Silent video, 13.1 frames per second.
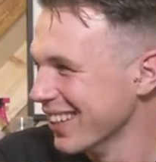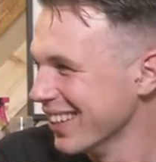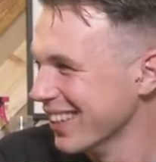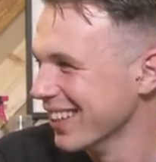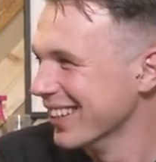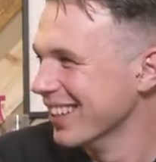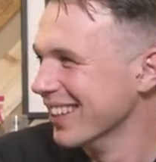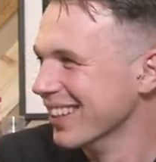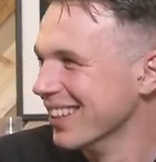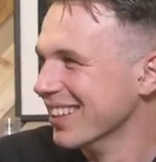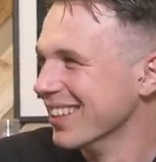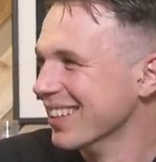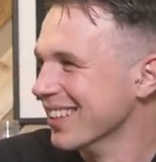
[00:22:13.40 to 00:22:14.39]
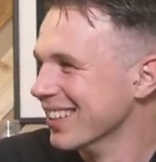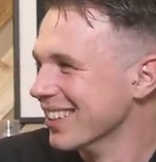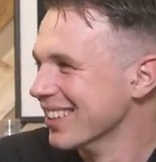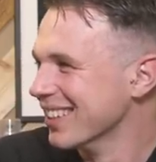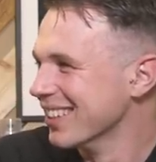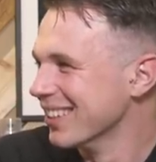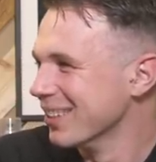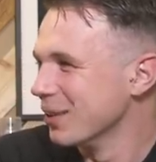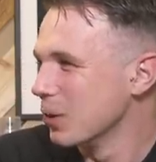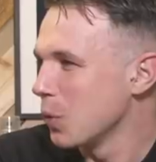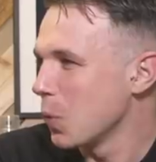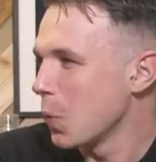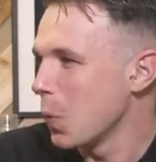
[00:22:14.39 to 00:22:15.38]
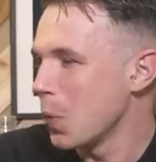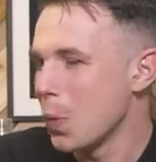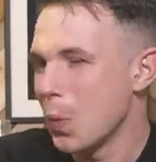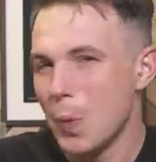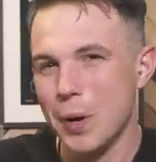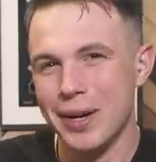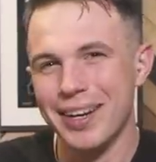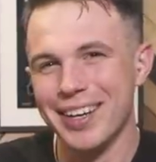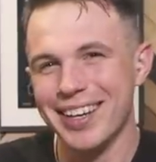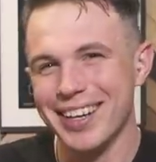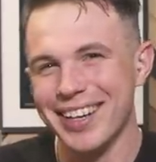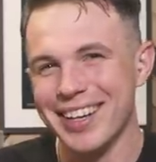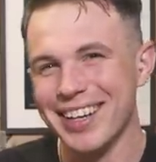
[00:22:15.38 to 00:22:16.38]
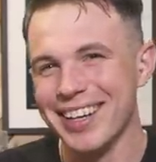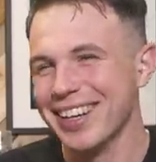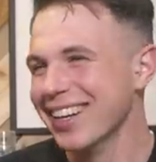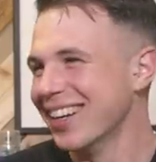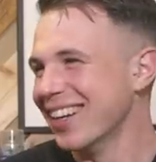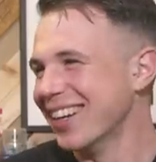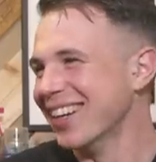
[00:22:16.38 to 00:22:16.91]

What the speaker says: This person isn't speaking.